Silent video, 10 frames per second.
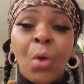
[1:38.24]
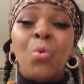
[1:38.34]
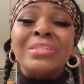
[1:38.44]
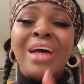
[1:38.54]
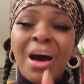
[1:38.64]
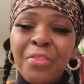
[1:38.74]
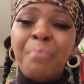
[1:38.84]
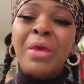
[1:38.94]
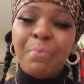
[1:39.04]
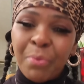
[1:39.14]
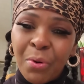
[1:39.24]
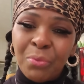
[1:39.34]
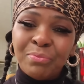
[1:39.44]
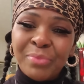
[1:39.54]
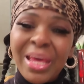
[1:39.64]
was other
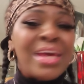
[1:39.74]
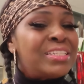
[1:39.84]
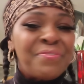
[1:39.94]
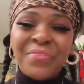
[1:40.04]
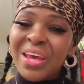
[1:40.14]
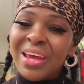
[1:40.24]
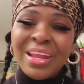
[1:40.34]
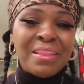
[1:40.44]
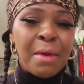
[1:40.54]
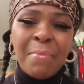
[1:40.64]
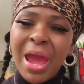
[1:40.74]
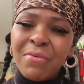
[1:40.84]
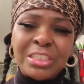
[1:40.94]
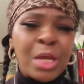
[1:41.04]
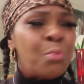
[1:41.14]
people interfering in their
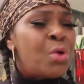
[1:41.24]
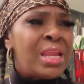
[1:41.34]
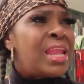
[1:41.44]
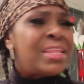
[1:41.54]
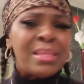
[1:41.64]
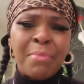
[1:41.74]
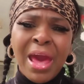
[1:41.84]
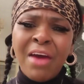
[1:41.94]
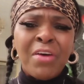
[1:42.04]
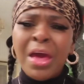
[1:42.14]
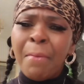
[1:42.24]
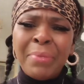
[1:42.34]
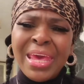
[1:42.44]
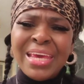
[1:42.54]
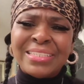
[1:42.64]
marriage and wouldn't let them have
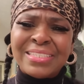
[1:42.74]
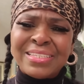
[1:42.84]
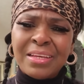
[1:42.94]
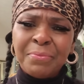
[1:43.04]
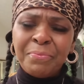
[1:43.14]
peace.